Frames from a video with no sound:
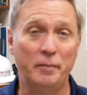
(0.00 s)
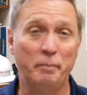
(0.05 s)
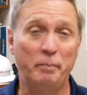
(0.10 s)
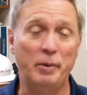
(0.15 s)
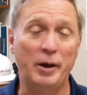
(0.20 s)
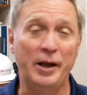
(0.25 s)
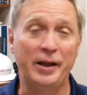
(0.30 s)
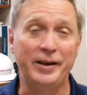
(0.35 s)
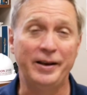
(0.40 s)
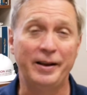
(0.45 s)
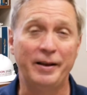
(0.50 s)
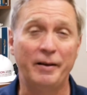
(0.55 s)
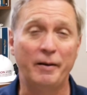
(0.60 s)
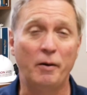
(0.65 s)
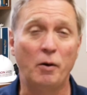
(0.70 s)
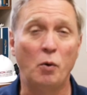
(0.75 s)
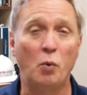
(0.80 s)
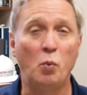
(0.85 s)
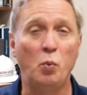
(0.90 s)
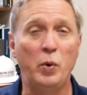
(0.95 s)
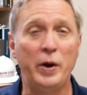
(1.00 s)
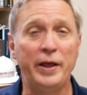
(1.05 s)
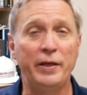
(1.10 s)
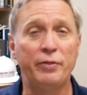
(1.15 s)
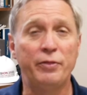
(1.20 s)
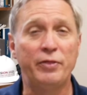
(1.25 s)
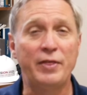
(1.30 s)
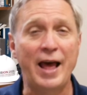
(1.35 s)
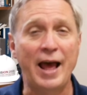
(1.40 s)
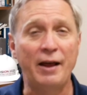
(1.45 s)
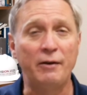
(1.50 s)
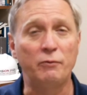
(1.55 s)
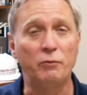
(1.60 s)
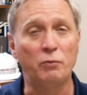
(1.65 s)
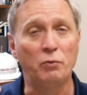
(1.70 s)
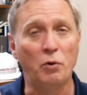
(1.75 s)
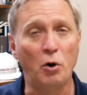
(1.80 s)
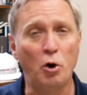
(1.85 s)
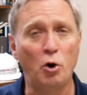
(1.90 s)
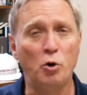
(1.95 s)
But with that
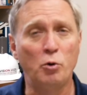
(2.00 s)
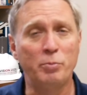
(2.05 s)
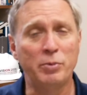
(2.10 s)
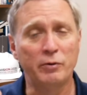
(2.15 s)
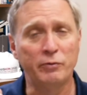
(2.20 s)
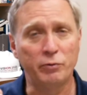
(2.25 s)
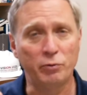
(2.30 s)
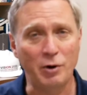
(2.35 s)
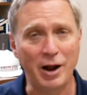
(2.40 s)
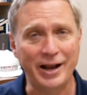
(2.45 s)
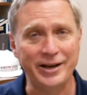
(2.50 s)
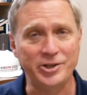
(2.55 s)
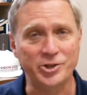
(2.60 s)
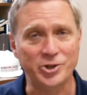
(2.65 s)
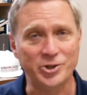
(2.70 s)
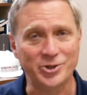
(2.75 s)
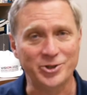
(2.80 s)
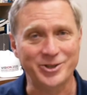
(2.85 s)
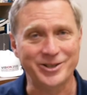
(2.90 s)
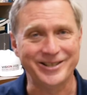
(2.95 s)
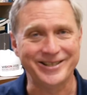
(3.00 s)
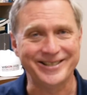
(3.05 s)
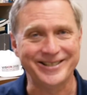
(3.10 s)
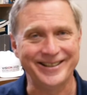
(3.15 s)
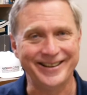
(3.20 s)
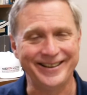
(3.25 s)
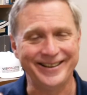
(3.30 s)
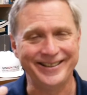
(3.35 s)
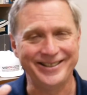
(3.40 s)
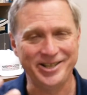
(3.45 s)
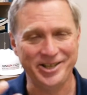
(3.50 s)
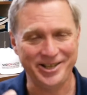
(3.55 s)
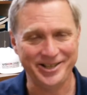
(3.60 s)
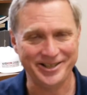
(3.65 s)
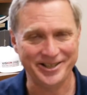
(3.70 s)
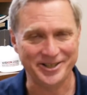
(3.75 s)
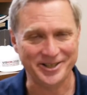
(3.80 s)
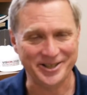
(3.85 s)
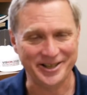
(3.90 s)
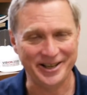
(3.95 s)
robe of righteousness that
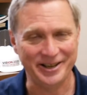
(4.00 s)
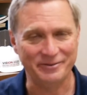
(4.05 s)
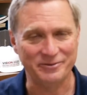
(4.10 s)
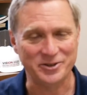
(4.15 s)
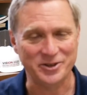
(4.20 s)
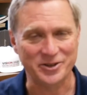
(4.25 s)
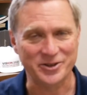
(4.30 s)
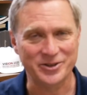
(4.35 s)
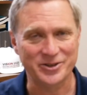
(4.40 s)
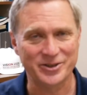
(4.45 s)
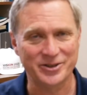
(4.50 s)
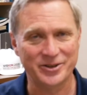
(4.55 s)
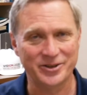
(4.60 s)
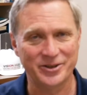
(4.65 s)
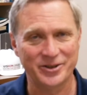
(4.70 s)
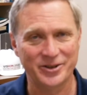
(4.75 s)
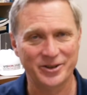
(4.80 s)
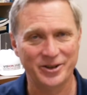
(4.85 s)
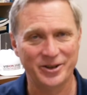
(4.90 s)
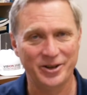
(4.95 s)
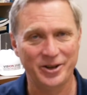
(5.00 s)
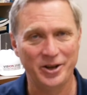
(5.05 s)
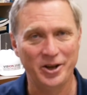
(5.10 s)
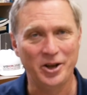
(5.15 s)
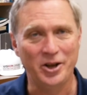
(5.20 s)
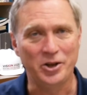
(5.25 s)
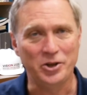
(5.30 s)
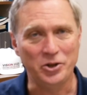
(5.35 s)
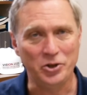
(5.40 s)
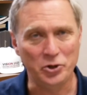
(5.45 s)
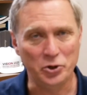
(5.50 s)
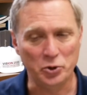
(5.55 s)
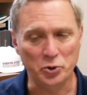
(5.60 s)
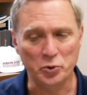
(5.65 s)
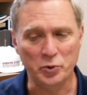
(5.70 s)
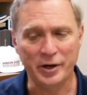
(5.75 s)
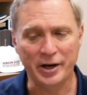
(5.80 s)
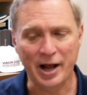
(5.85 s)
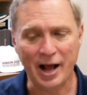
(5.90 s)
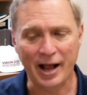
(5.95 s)
Jesus gives us,
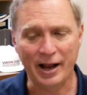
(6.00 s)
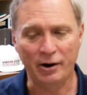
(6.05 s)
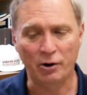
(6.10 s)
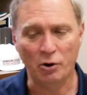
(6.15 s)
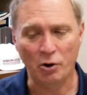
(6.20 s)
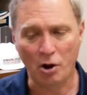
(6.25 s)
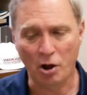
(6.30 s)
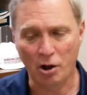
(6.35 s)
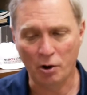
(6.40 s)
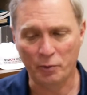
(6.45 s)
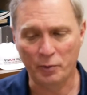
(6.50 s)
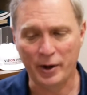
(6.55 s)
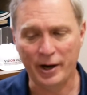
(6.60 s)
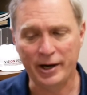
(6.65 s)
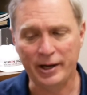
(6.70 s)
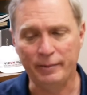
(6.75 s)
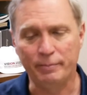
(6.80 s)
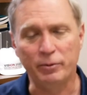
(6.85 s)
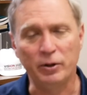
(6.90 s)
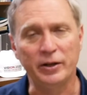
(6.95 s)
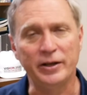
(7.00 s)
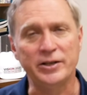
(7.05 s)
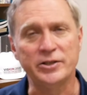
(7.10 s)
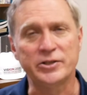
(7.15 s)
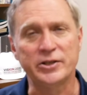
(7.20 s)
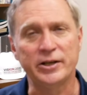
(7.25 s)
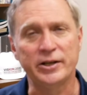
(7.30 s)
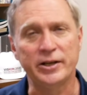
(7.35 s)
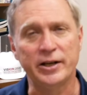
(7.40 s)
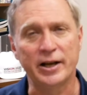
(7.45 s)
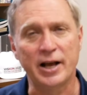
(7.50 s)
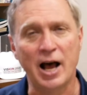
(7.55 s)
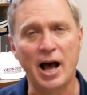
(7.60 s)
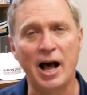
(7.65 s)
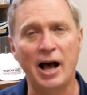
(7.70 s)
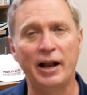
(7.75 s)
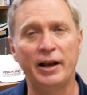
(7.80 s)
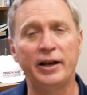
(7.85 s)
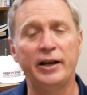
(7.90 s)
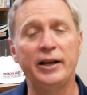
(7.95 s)
you and I are already pleasing to
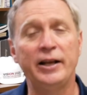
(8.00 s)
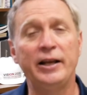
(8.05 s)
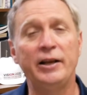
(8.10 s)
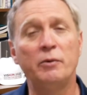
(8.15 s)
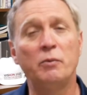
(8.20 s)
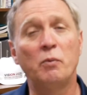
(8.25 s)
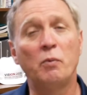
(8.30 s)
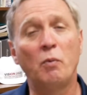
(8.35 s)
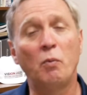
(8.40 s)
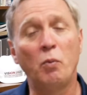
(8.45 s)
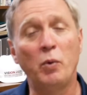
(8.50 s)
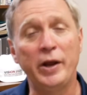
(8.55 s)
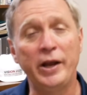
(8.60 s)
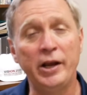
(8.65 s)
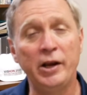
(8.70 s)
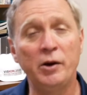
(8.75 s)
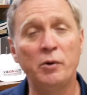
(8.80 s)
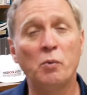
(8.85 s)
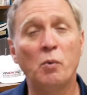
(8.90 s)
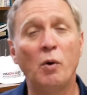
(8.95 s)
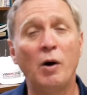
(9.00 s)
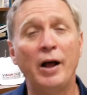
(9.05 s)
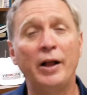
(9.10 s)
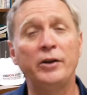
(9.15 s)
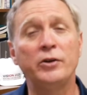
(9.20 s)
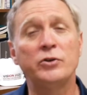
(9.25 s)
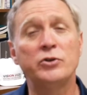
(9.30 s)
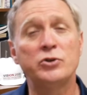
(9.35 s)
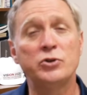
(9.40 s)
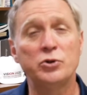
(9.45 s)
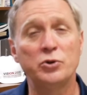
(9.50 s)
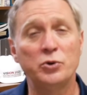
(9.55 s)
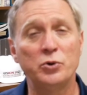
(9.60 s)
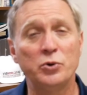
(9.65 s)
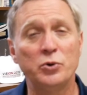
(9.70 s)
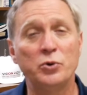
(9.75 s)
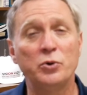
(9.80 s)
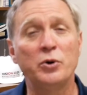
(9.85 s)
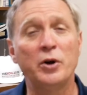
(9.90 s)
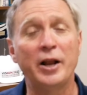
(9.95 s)
God, and we want
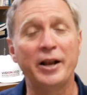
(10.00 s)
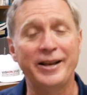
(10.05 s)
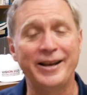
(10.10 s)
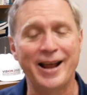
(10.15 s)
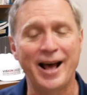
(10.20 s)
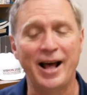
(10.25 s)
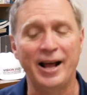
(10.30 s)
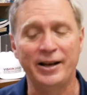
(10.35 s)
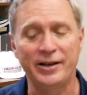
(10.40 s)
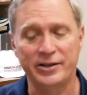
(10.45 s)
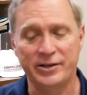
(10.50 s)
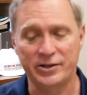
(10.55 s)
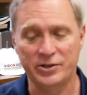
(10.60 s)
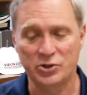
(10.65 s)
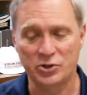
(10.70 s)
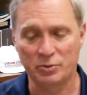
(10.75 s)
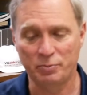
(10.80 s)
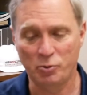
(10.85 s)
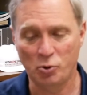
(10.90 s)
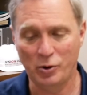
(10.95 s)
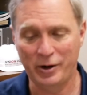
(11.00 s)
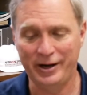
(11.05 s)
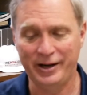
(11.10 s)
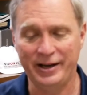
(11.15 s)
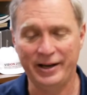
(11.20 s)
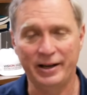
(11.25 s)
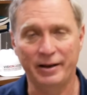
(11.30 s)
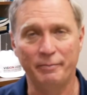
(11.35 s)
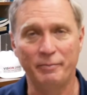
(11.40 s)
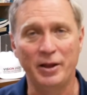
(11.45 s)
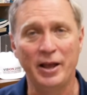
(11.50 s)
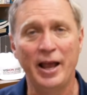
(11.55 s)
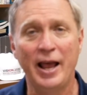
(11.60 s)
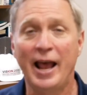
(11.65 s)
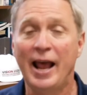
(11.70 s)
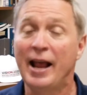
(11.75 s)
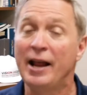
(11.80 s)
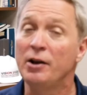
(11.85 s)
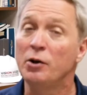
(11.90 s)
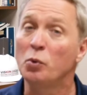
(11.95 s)
to not disappoint Him
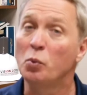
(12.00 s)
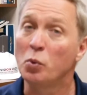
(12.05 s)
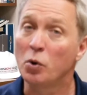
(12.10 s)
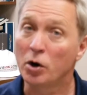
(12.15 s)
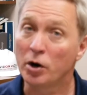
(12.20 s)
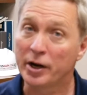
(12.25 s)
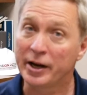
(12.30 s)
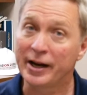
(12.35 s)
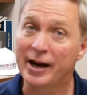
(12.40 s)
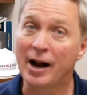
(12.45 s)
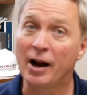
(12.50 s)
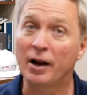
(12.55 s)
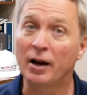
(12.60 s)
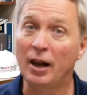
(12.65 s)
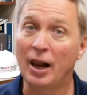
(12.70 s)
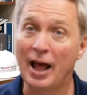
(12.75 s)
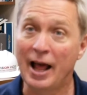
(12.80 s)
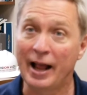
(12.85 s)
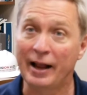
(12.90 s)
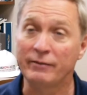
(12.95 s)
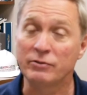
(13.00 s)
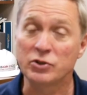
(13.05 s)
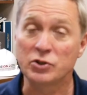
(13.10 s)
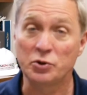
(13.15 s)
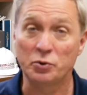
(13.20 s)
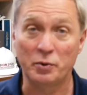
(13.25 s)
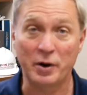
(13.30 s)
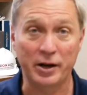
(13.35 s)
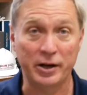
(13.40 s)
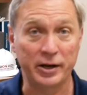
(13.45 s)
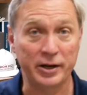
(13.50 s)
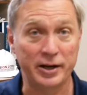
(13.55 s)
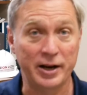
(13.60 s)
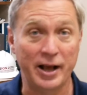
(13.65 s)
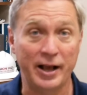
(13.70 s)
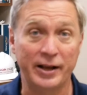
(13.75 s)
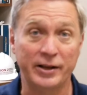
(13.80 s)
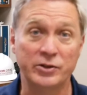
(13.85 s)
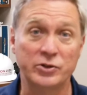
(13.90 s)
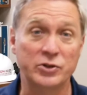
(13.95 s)
and to work in our lives to
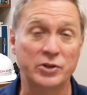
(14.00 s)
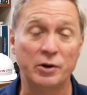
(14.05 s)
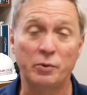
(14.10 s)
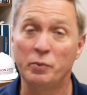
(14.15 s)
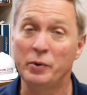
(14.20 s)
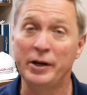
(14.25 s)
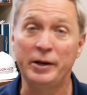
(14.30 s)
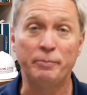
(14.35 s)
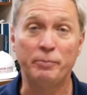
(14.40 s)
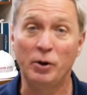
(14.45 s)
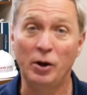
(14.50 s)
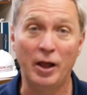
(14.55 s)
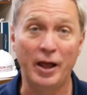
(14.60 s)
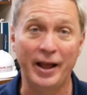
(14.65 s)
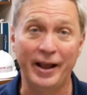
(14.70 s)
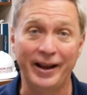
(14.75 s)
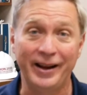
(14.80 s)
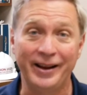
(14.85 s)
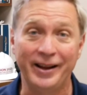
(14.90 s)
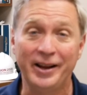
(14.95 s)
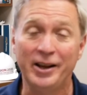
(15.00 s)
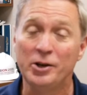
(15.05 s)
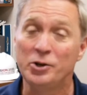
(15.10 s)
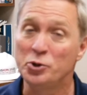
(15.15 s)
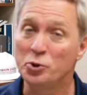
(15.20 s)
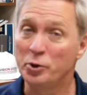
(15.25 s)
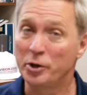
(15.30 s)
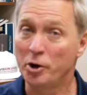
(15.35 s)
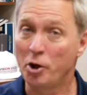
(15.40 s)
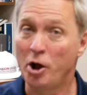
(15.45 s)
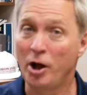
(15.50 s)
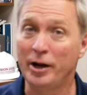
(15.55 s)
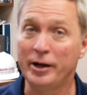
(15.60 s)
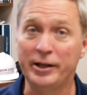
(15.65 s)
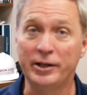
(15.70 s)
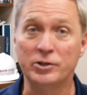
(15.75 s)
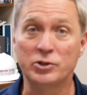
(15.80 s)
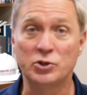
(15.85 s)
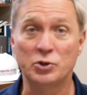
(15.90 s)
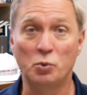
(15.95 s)
recognize that we play to an
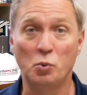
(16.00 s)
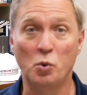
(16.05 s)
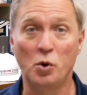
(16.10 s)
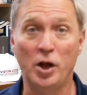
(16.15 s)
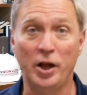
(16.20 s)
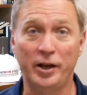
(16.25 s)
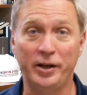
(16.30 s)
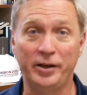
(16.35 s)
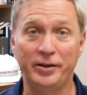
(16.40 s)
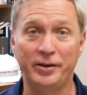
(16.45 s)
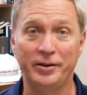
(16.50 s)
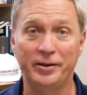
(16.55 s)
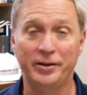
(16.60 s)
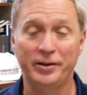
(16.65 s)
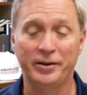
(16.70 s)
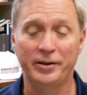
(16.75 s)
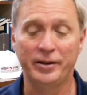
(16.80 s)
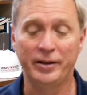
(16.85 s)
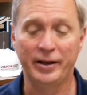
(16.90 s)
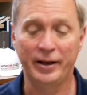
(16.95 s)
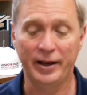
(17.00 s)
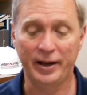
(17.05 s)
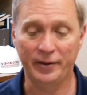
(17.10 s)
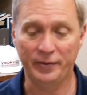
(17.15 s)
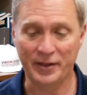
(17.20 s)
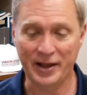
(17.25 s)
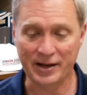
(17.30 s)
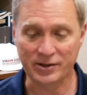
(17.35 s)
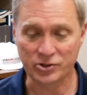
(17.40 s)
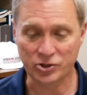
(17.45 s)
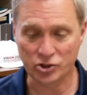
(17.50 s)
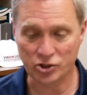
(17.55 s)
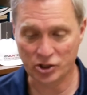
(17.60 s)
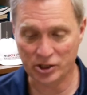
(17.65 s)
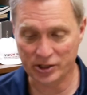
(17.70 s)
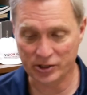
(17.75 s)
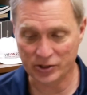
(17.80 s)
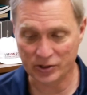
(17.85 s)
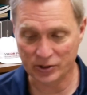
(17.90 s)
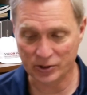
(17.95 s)
audience of one, and that's
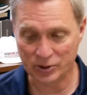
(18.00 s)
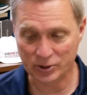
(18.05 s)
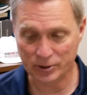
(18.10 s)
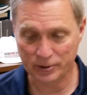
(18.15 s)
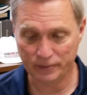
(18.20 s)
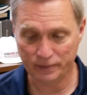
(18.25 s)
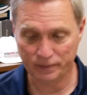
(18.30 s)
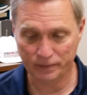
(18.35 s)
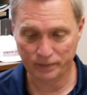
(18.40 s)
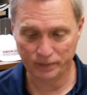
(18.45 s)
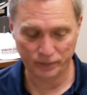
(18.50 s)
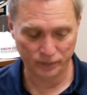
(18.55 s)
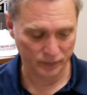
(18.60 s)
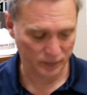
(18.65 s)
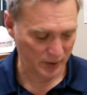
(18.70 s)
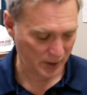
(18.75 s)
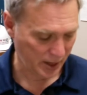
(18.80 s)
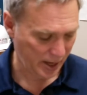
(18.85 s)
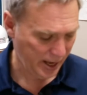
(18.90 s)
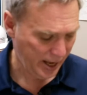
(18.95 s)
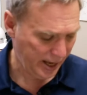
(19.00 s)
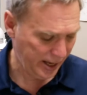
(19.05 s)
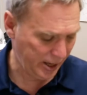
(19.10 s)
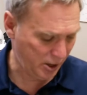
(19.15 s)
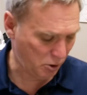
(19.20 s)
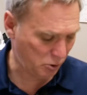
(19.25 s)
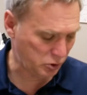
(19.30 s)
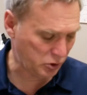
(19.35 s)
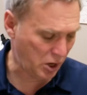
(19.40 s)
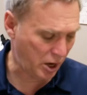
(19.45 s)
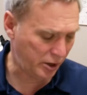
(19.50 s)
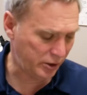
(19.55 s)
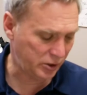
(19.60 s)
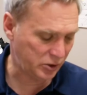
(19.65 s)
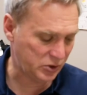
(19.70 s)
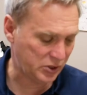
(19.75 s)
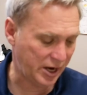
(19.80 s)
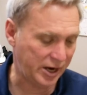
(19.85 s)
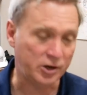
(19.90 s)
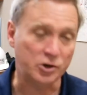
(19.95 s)
Jesus. He goes on
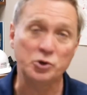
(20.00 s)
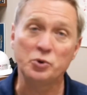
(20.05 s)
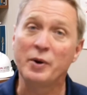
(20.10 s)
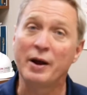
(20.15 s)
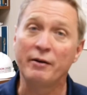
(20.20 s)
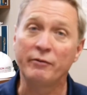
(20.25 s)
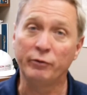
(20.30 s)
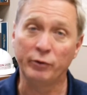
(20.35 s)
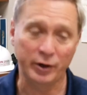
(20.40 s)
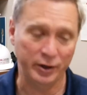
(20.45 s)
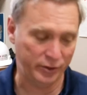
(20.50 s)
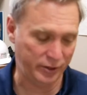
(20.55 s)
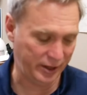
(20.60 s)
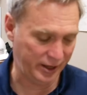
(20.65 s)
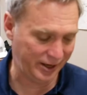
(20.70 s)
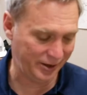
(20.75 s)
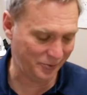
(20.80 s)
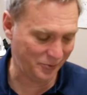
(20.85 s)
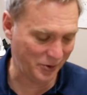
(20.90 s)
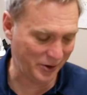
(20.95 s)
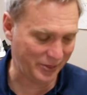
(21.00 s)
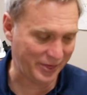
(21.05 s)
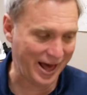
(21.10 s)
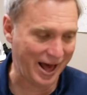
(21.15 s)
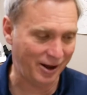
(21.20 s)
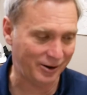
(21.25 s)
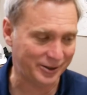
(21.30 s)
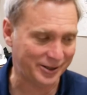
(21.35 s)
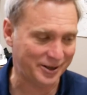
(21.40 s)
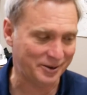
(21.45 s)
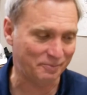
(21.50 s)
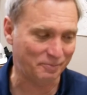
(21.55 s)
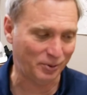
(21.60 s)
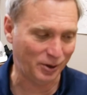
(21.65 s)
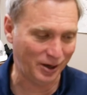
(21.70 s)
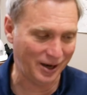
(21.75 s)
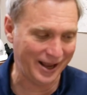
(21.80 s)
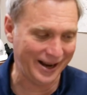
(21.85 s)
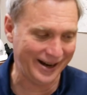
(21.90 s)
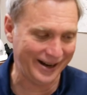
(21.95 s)
to say, do everything without
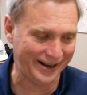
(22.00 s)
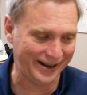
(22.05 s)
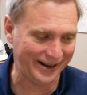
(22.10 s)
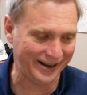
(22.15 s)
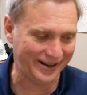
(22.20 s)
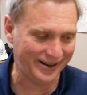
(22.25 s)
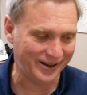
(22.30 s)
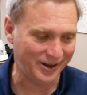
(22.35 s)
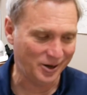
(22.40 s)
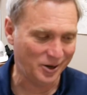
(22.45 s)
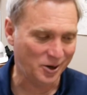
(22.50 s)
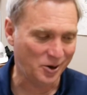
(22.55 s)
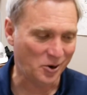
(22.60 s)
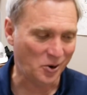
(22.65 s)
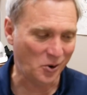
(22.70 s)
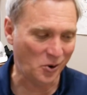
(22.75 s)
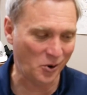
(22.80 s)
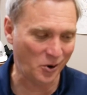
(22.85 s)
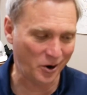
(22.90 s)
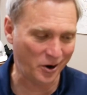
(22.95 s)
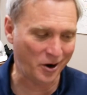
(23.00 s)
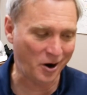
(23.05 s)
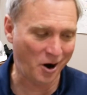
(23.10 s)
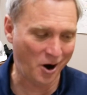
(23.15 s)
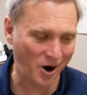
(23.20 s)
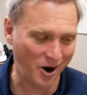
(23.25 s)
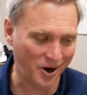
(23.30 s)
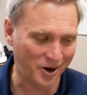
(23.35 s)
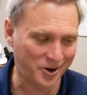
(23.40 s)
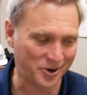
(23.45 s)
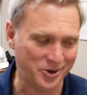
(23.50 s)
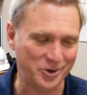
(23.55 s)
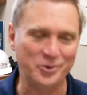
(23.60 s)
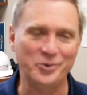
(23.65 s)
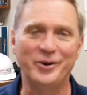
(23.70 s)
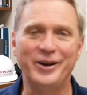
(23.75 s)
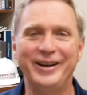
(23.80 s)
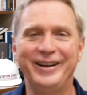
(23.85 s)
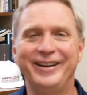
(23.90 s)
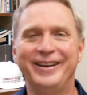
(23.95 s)
complaining or
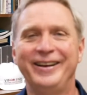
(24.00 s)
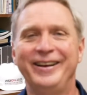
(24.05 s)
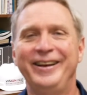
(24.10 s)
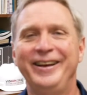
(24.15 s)
arguing.